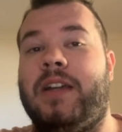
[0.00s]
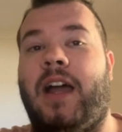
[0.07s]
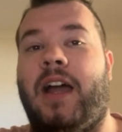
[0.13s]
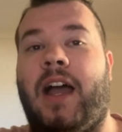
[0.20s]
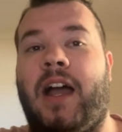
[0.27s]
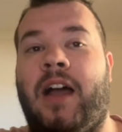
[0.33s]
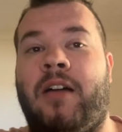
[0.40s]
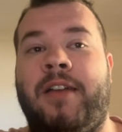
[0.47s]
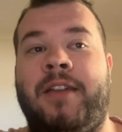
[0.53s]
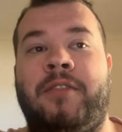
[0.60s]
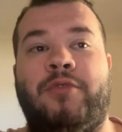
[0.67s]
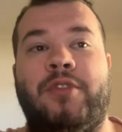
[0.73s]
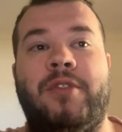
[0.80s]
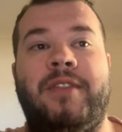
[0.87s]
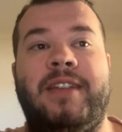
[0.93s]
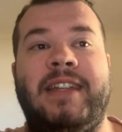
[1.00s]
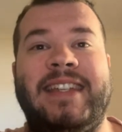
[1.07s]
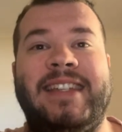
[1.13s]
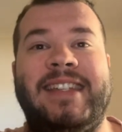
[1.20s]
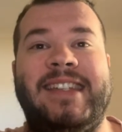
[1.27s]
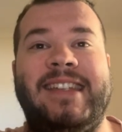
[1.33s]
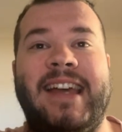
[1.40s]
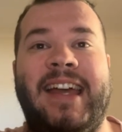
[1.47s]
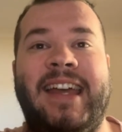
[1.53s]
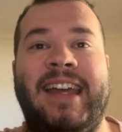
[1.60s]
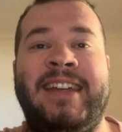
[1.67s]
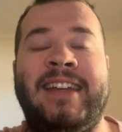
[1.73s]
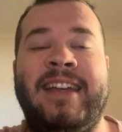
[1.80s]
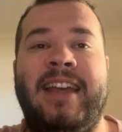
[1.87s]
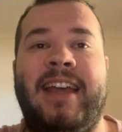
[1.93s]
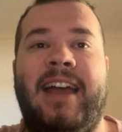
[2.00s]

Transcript: and ruined his day.